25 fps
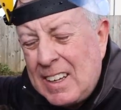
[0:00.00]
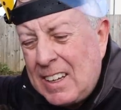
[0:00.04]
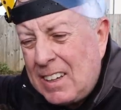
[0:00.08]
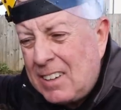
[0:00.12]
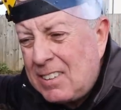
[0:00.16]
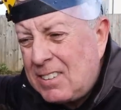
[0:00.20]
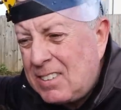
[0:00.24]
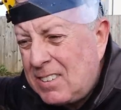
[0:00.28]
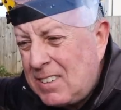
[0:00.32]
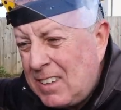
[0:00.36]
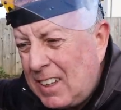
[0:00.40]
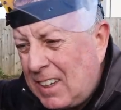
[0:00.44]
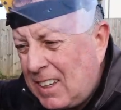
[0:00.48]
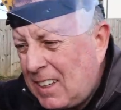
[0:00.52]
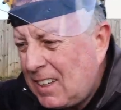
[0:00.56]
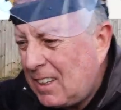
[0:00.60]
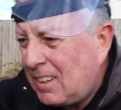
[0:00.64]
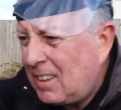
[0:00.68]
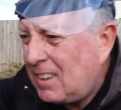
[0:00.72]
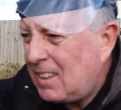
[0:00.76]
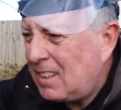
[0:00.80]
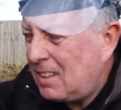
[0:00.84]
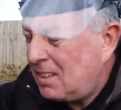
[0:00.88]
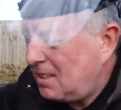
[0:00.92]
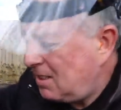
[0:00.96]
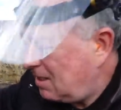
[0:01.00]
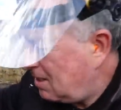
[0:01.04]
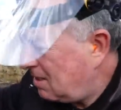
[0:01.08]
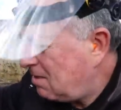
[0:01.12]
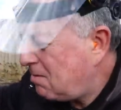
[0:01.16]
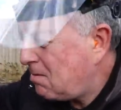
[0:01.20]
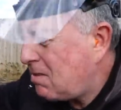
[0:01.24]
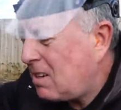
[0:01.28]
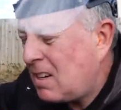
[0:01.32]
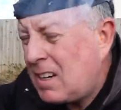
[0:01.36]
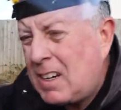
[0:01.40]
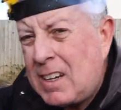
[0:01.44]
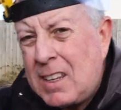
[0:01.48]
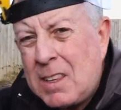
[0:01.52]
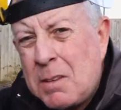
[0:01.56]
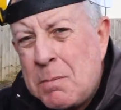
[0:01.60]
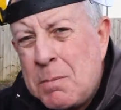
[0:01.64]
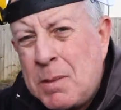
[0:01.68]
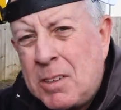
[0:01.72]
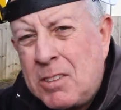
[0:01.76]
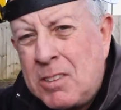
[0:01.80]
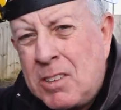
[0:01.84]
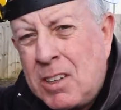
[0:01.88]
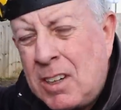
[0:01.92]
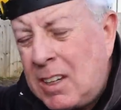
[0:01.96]
is thicker than really the
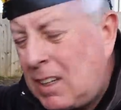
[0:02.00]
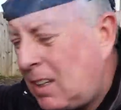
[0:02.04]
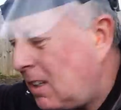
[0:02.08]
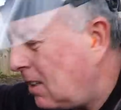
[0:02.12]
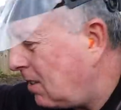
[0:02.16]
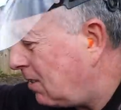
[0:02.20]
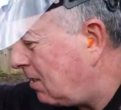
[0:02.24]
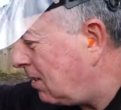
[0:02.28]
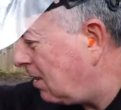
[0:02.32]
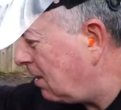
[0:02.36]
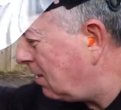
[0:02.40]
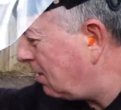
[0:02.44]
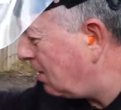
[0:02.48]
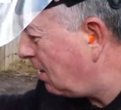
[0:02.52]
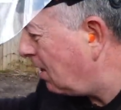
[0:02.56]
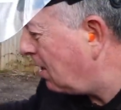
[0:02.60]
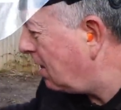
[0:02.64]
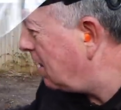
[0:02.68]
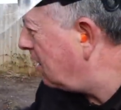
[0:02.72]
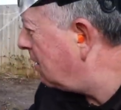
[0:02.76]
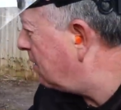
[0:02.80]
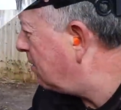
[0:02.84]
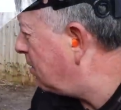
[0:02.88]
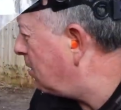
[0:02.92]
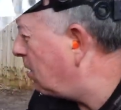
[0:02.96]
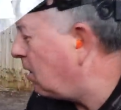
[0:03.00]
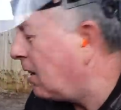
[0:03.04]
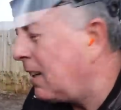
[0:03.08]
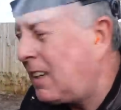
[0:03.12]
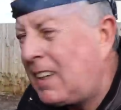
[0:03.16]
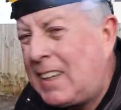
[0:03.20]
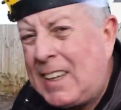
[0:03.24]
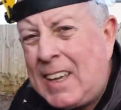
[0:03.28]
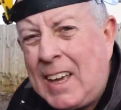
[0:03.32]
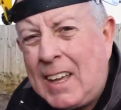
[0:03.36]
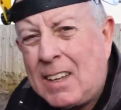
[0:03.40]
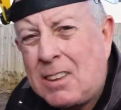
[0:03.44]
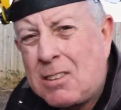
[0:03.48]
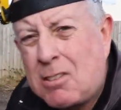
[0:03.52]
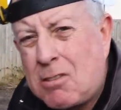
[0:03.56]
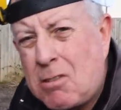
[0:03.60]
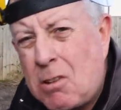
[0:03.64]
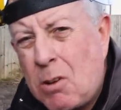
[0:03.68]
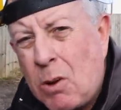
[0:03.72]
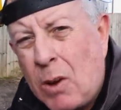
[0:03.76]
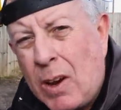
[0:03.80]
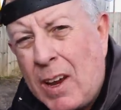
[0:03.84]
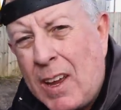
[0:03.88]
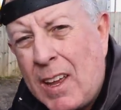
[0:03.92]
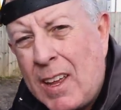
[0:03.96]
machine is designed for. I can get
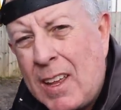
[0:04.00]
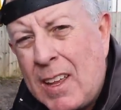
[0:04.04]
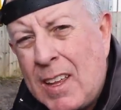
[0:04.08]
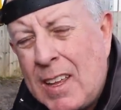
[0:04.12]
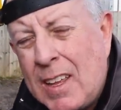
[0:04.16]
through it,